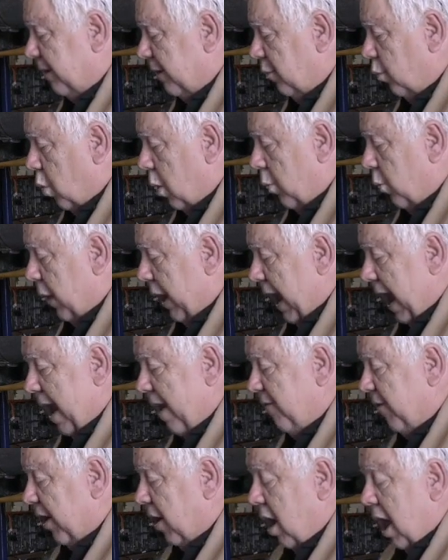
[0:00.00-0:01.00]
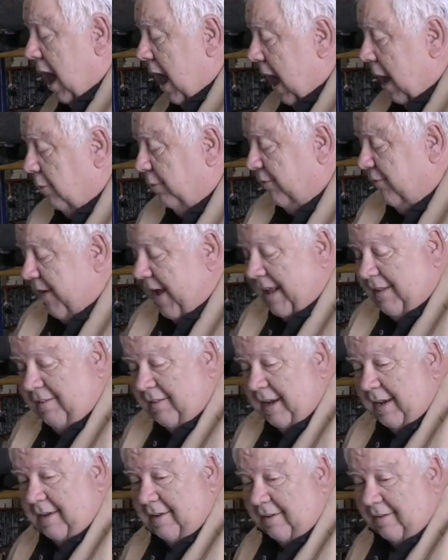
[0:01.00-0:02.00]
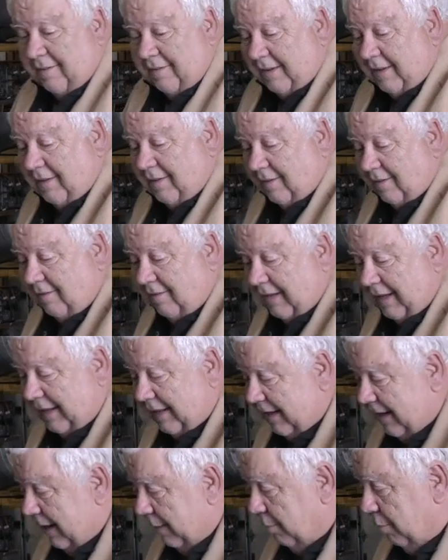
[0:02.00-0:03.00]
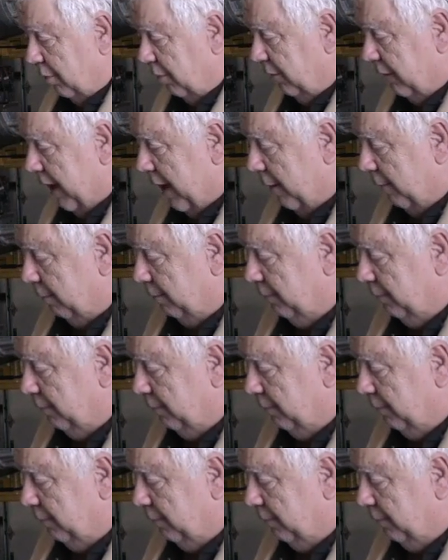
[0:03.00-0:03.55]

and what we have here. I was fascinated to see this thing that he pulled out.